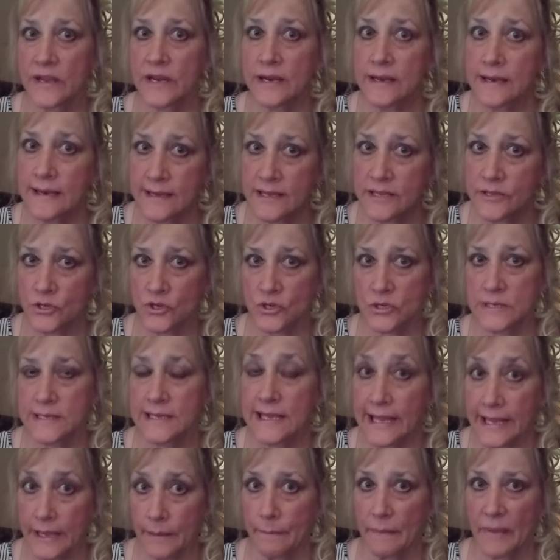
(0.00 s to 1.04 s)
Rhaina needs her
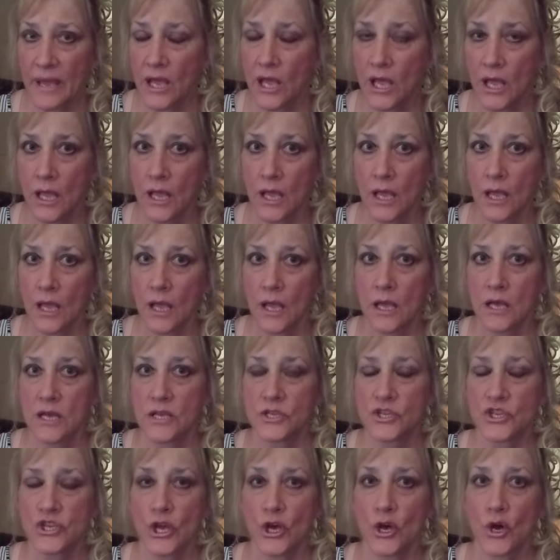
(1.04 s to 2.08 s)
sleep.
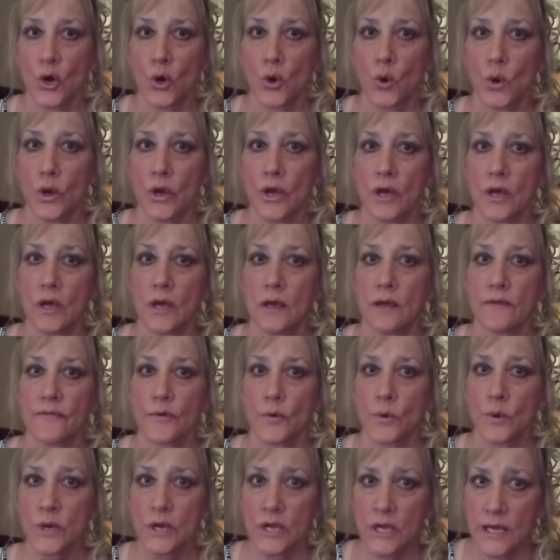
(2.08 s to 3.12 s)
So, if
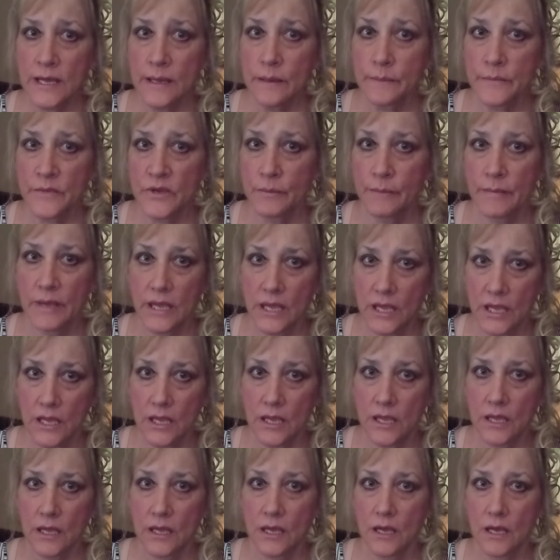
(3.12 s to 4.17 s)
you want to come to
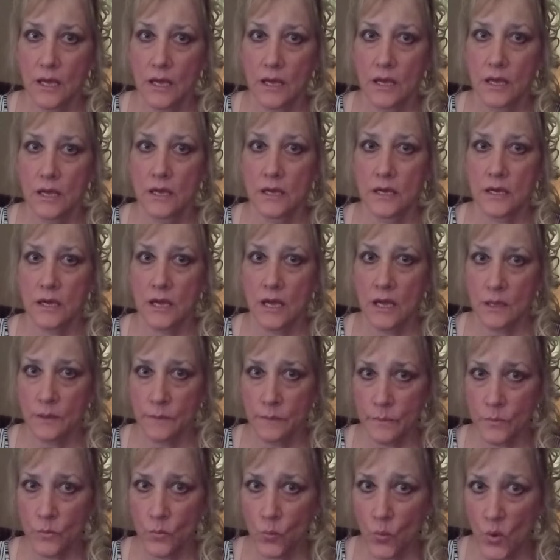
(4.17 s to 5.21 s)
me,
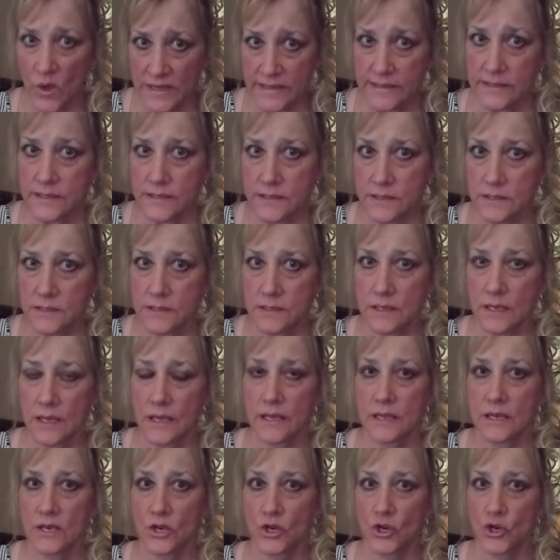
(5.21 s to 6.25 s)
come once.
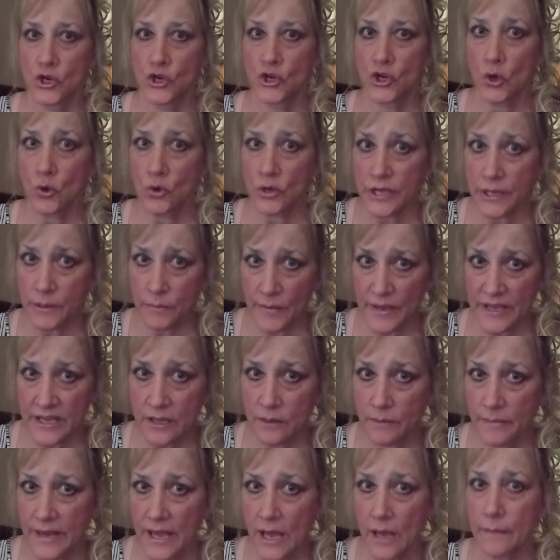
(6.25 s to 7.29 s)
And don't keep
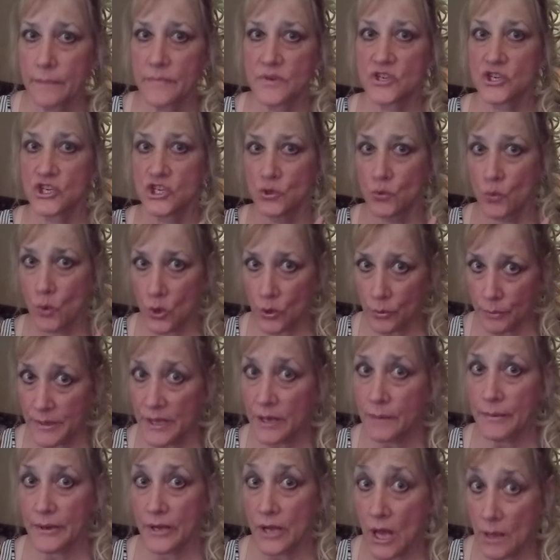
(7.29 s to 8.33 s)
waking me up. She woke
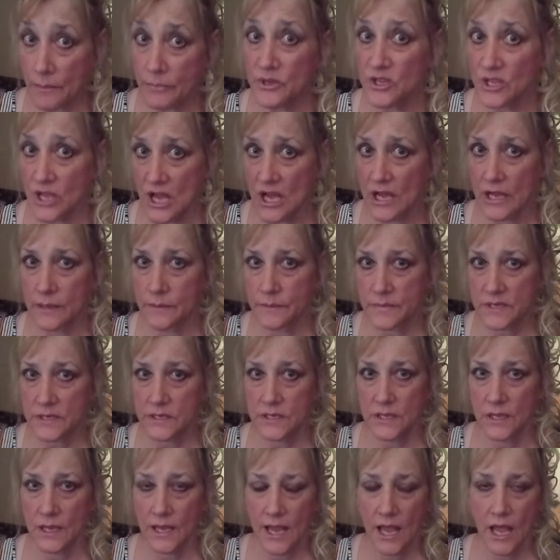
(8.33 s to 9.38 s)
me up a couple
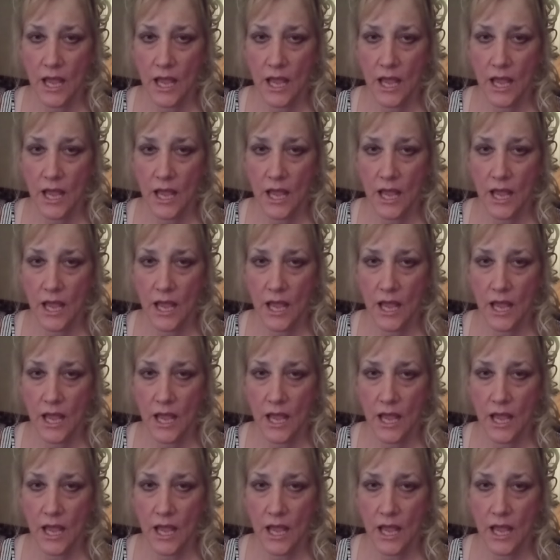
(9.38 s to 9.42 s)
times.